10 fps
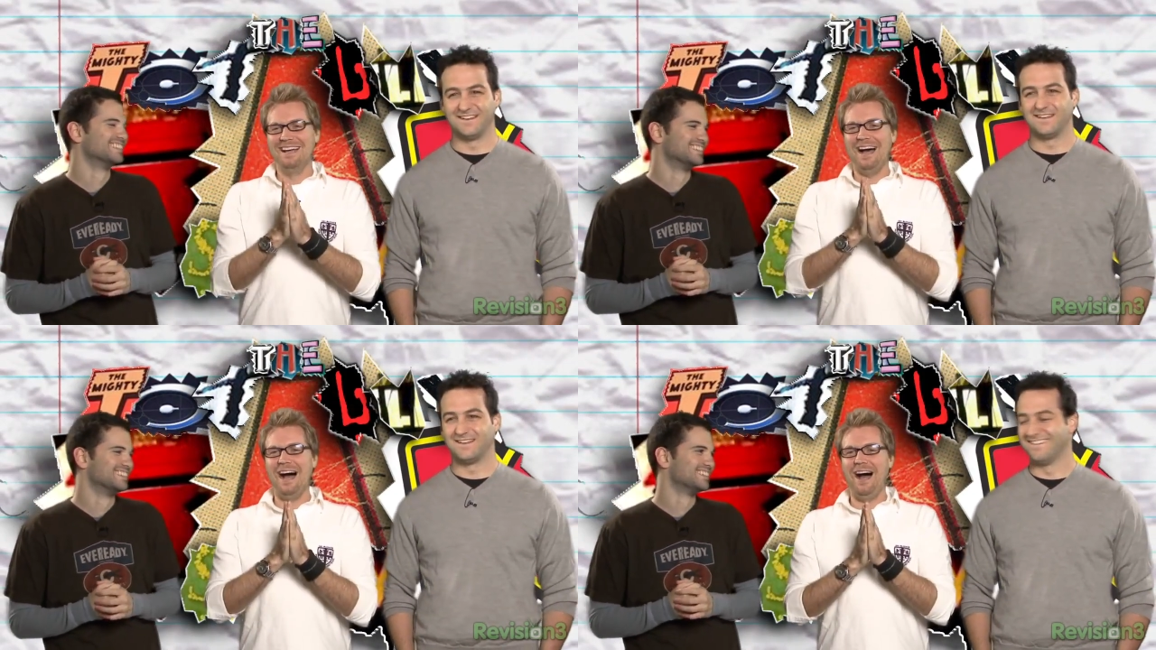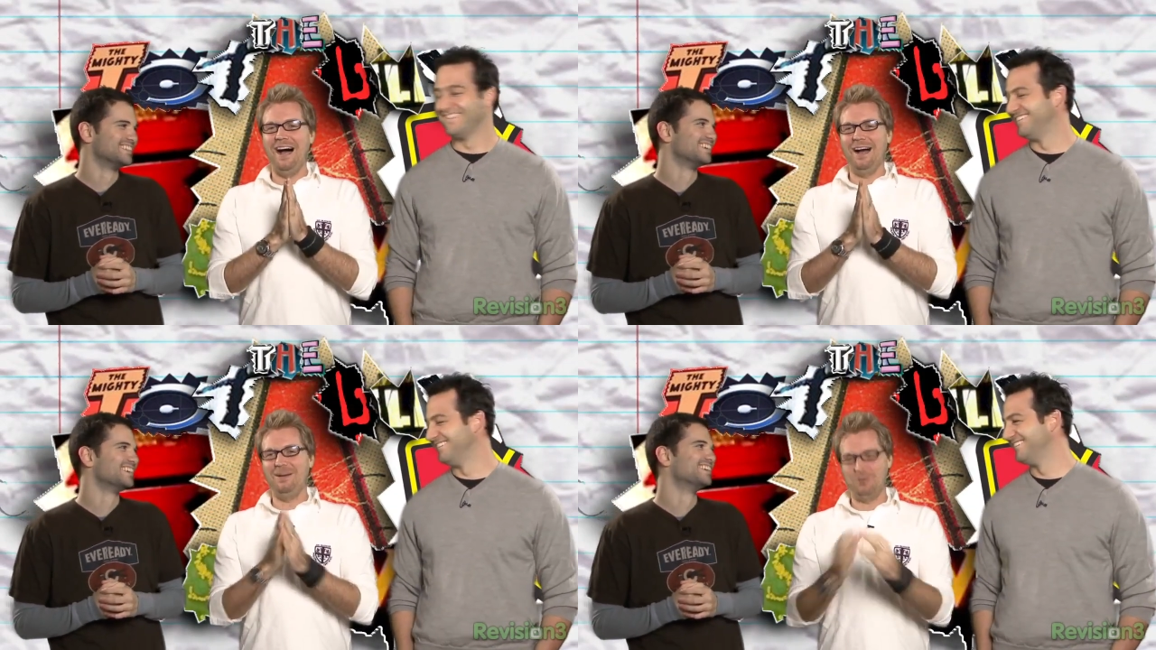
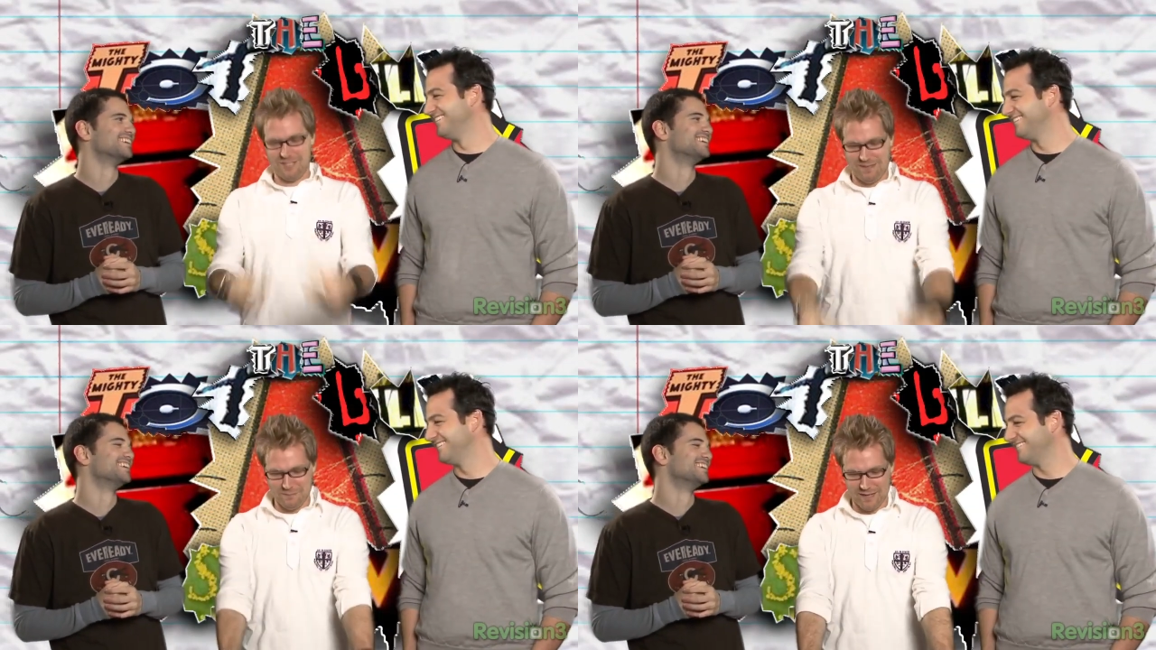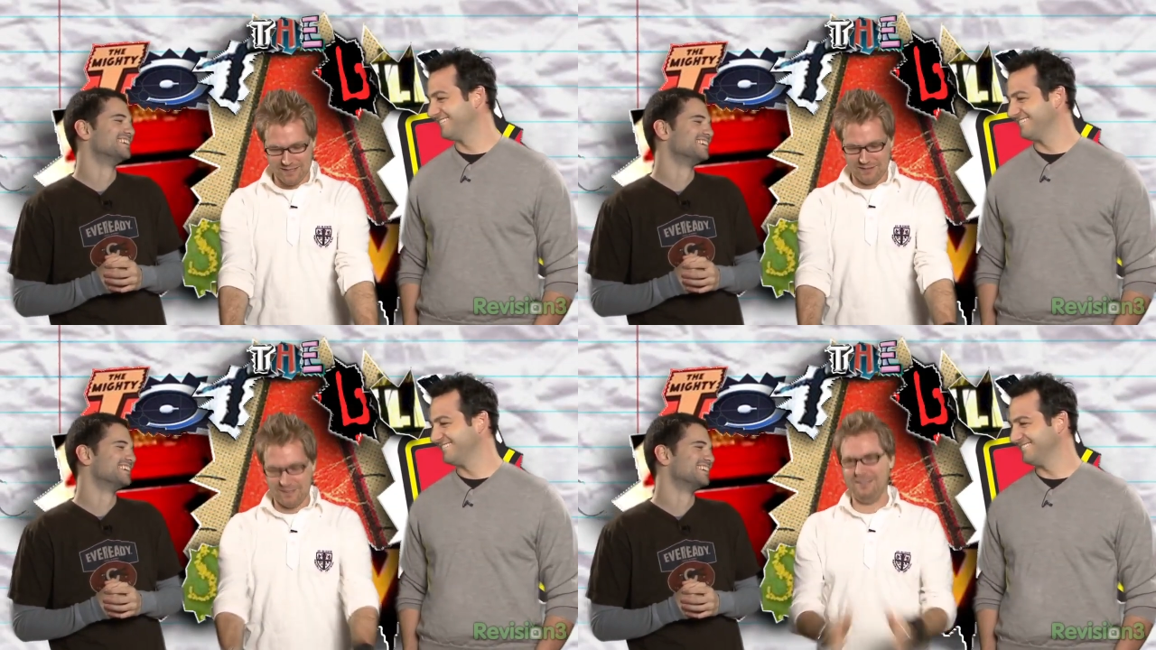Speaker 1: Uh, we'll just have the
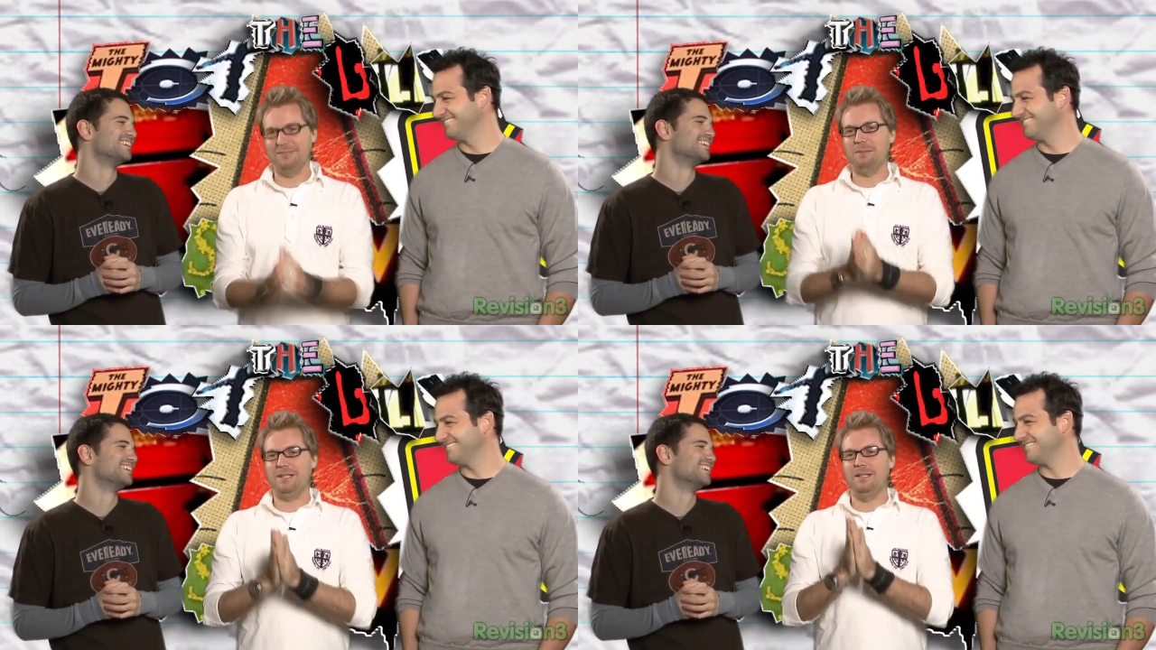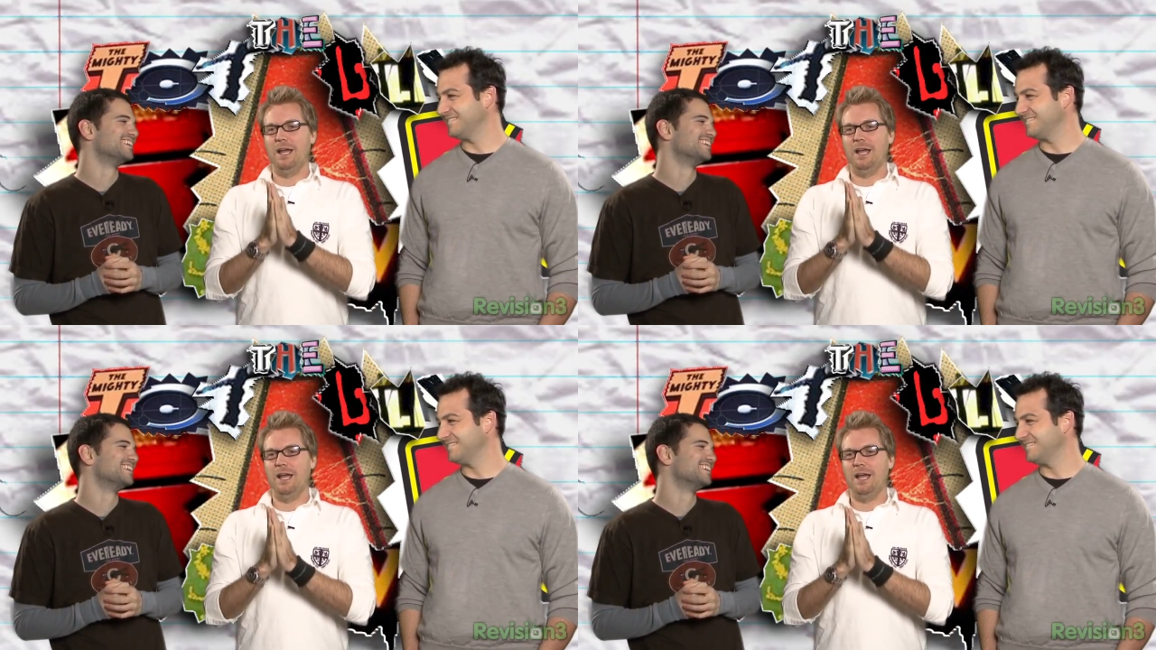box right on there.